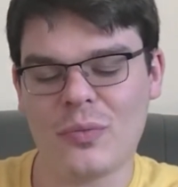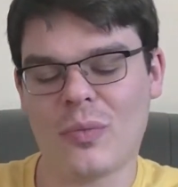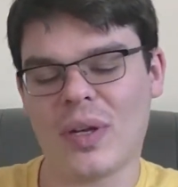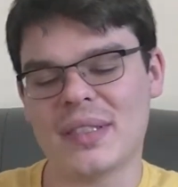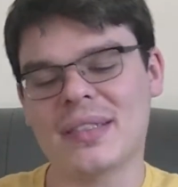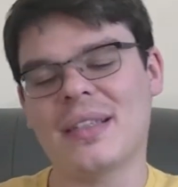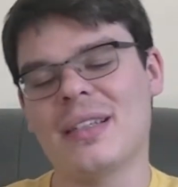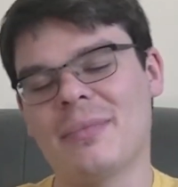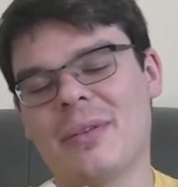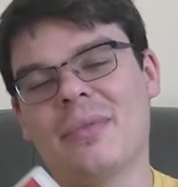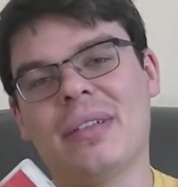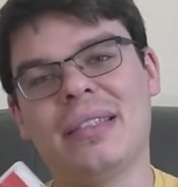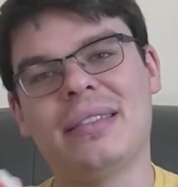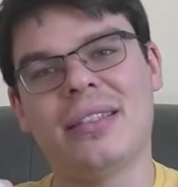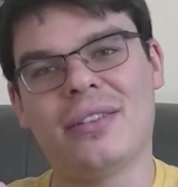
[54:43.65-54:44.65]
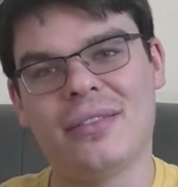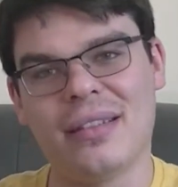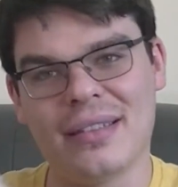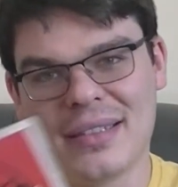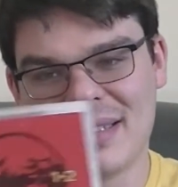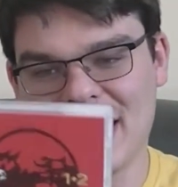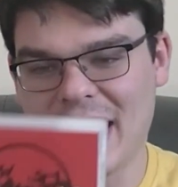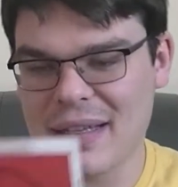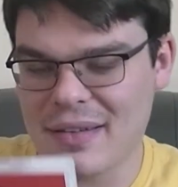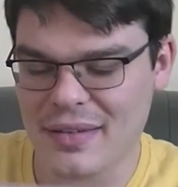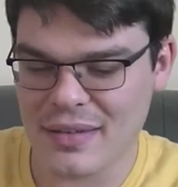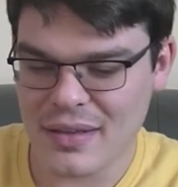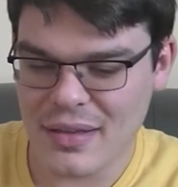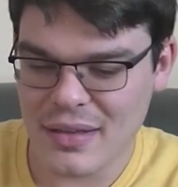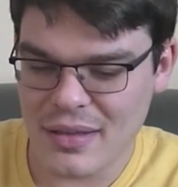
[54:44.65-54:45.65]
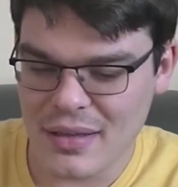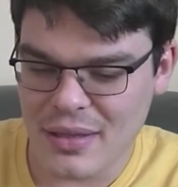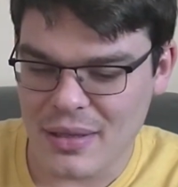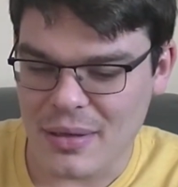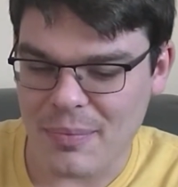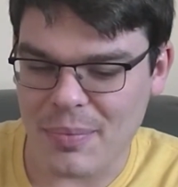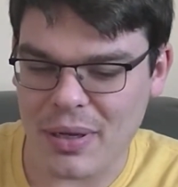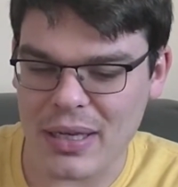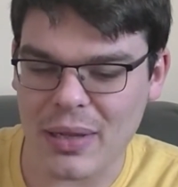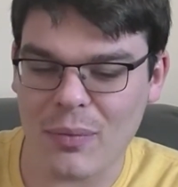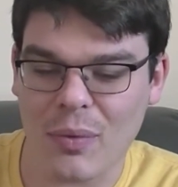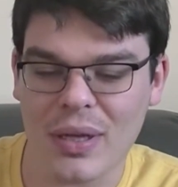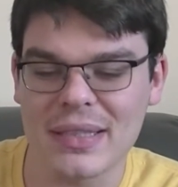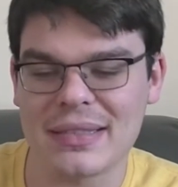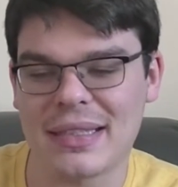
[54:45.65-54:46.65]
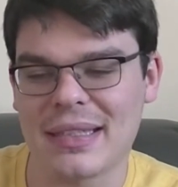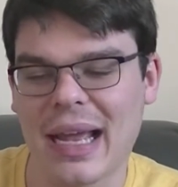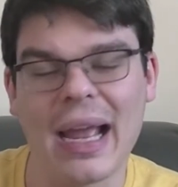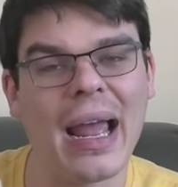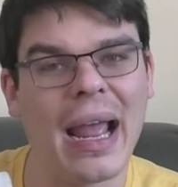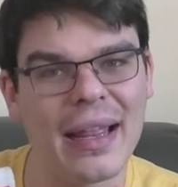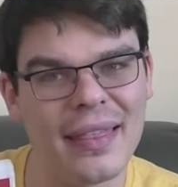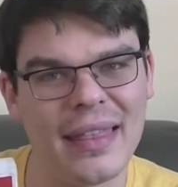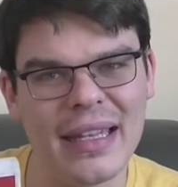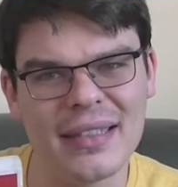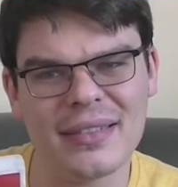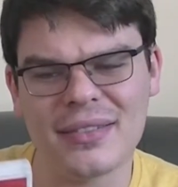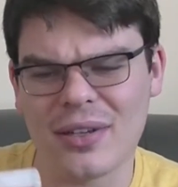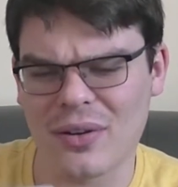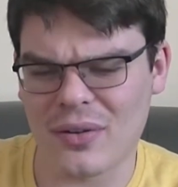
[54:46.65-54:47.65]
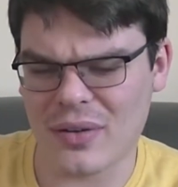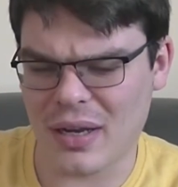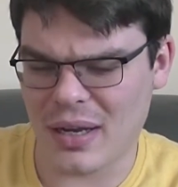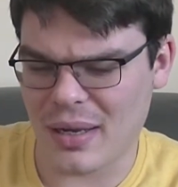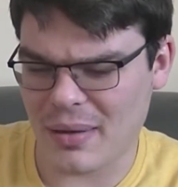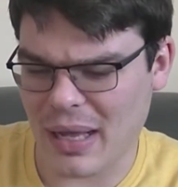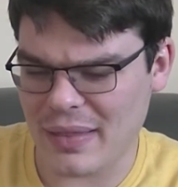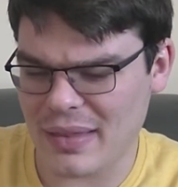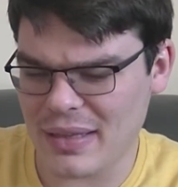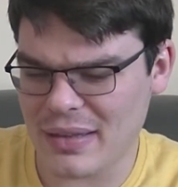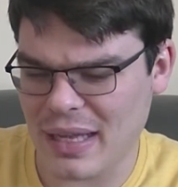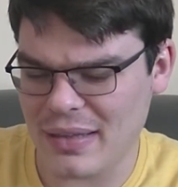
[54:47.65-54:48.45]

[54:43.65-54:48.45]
was going to be released here in the States, but it wasn't. I think so. I think